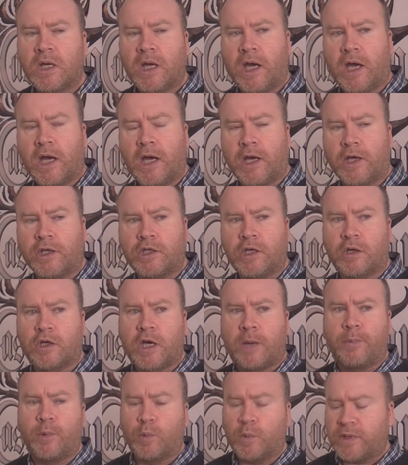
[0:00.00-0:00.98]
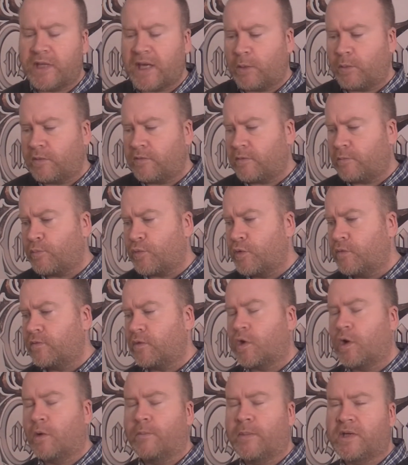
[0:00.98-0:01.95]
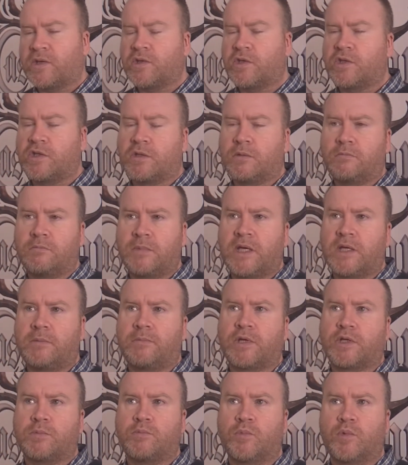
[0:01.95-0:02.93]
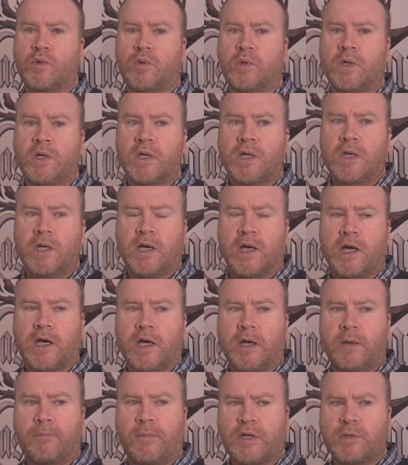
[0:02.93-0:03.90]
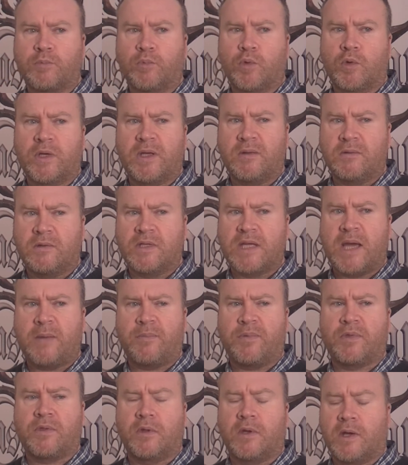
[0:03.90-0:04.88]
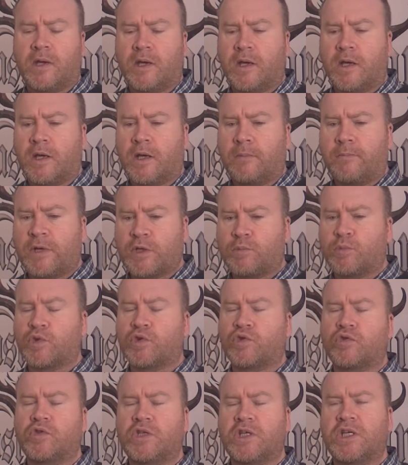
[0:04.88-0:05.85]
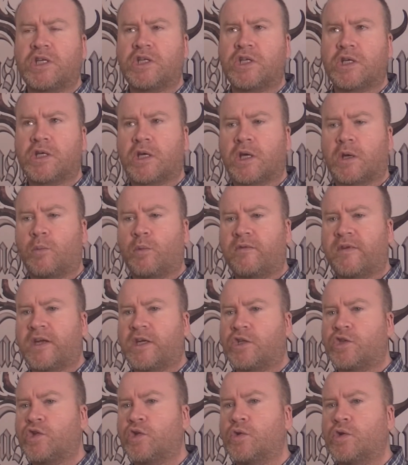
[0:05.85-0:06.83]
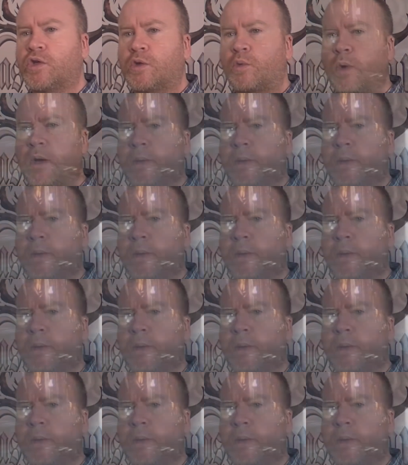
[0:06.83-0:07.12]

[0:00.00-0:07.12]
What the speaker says: Coupled with that, we've improved the combat system, made it much more in depth, much more strategic, and we've added 2 new